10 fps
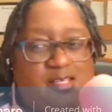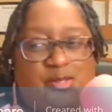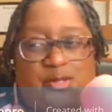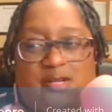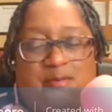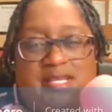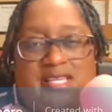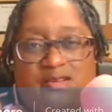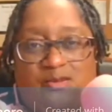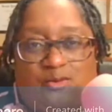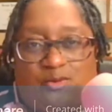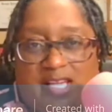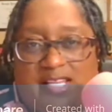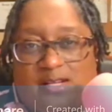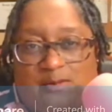you're going to be
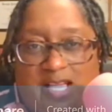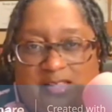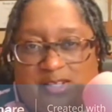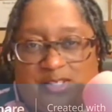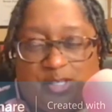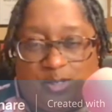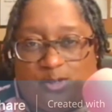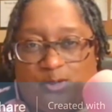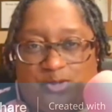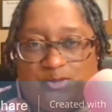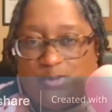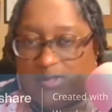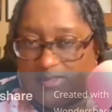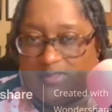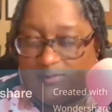running around their circles
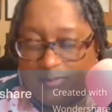with the,